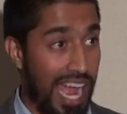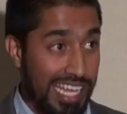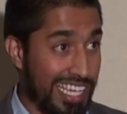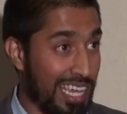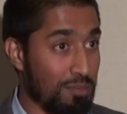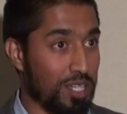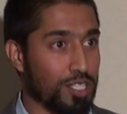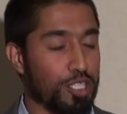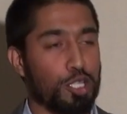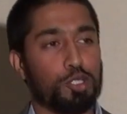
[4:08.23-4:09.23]
I came
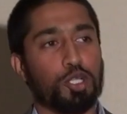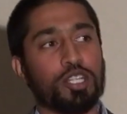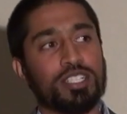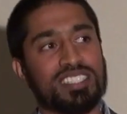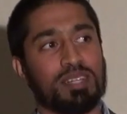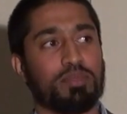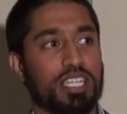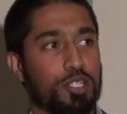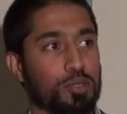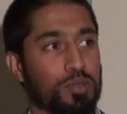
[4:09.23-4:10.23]
here to learn
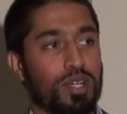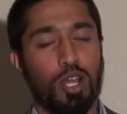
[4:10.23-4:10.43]
something new.